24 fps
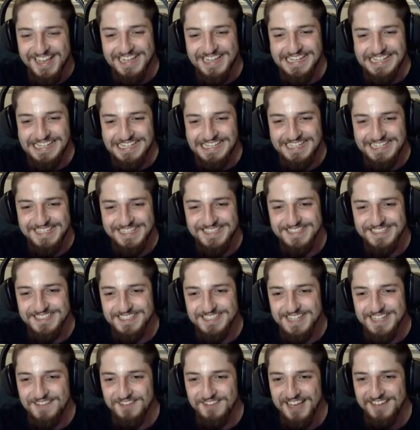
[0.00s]
He is
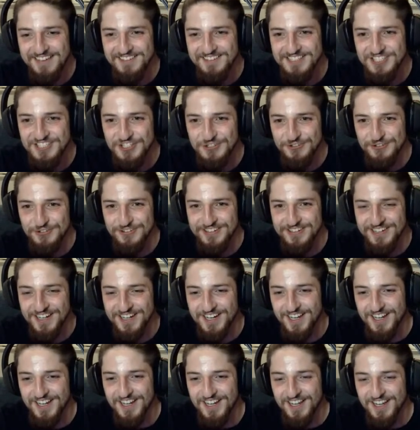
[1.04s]
never having children.
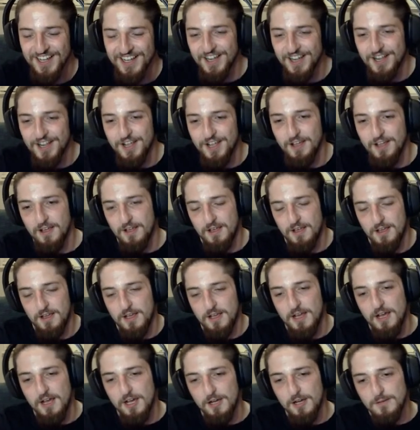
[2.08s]

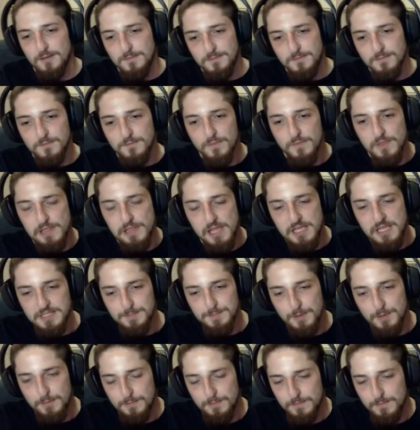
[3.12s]

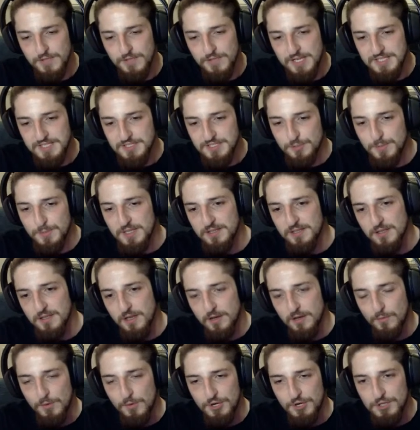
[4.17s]
Last little bit
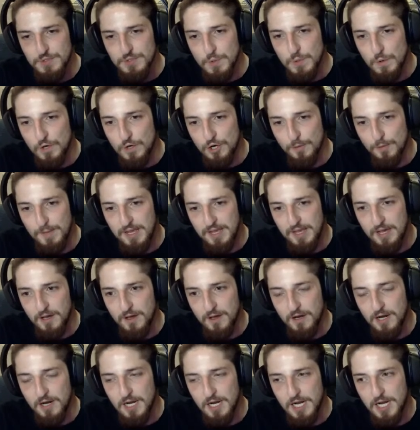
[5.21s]
I want to talk about
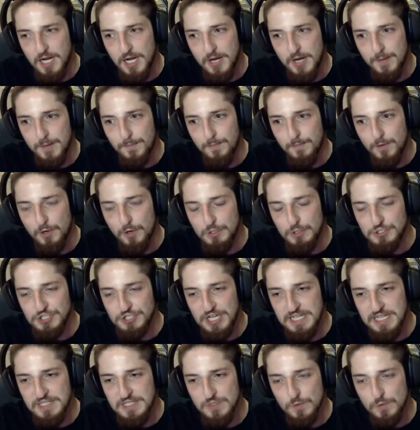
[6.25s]
on
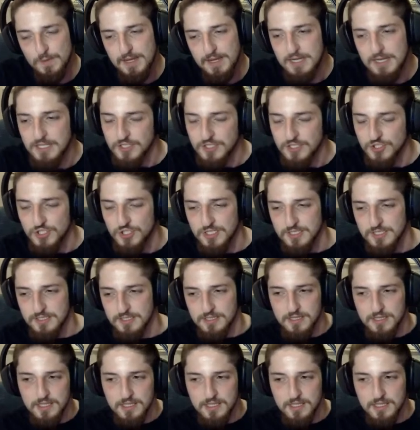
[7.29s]
Chainsaw Man is just